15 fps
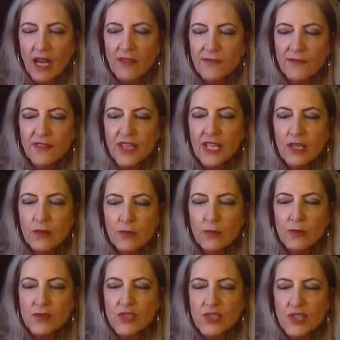I feel
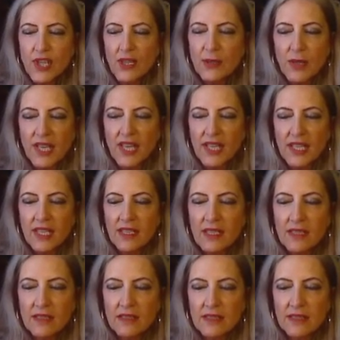also
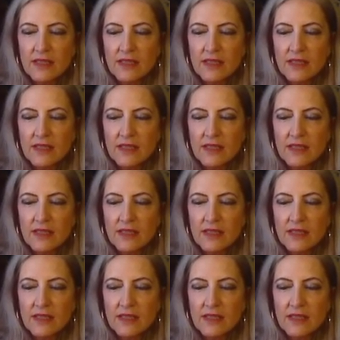here,